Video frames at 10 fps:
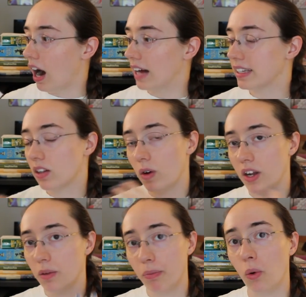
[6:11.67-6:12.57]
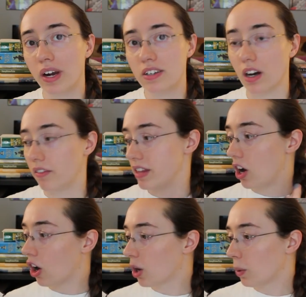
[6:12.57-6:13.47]
I think a lot of the point of the
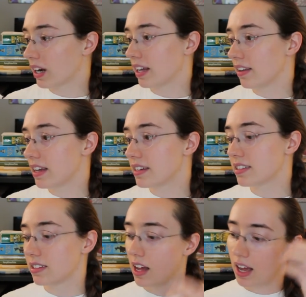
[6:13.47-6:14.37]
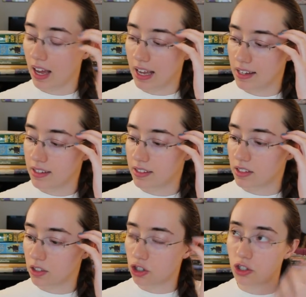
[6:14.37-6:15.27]
artwork in this
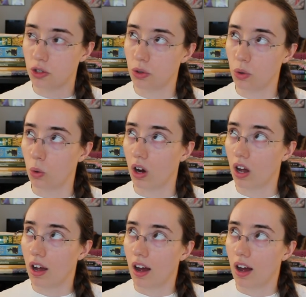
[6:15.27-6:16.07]
is to